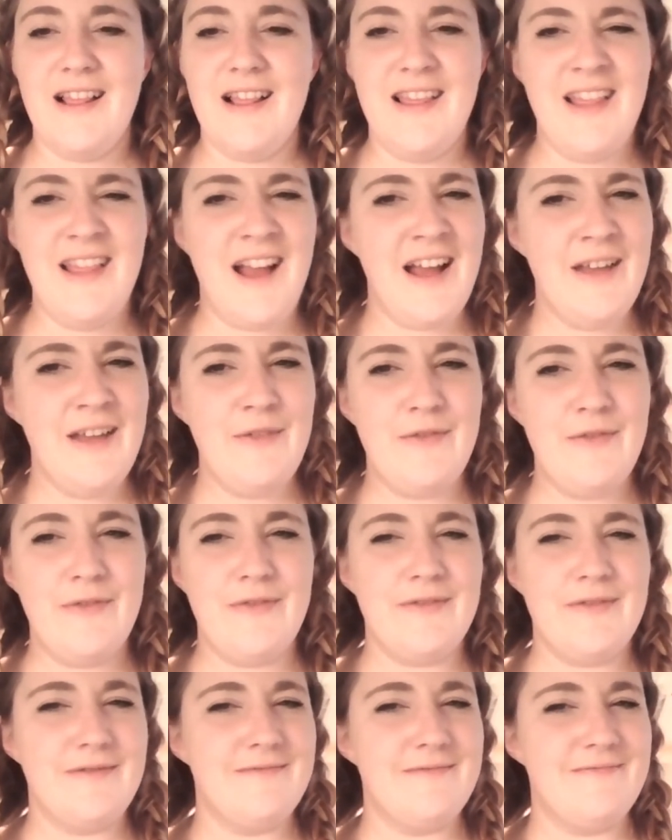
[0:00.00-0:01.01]

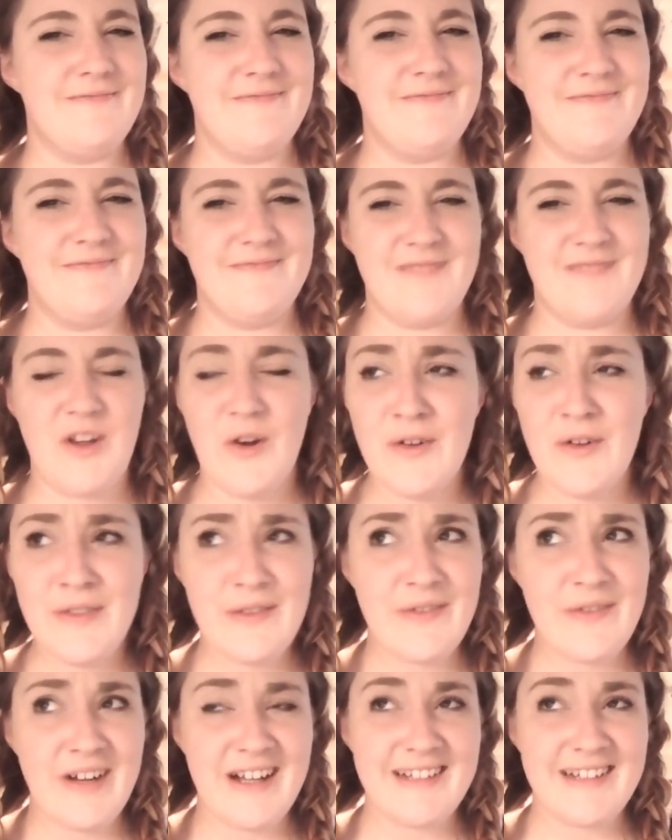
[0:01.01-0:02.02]
life on the
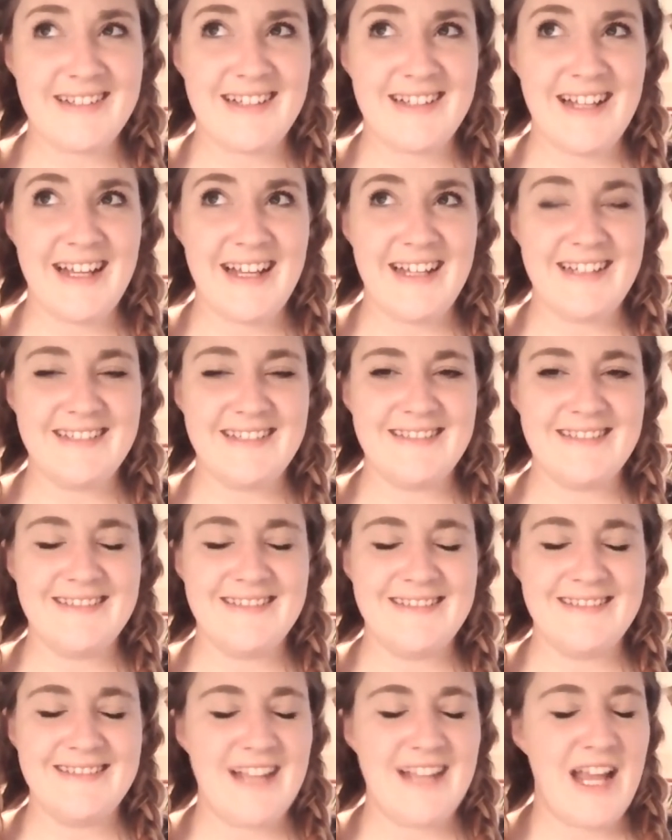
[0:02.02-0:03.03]
fast lane,
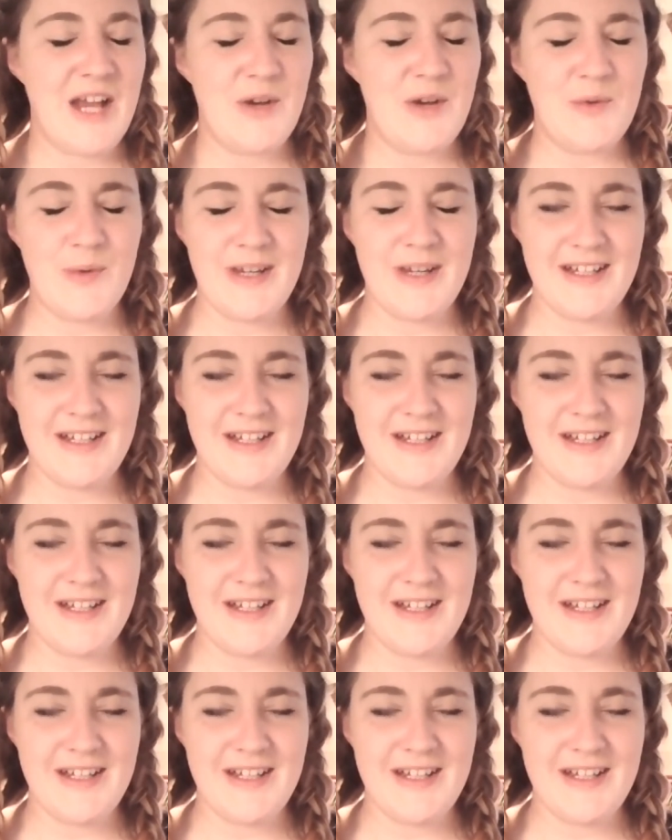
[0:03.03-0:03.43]
we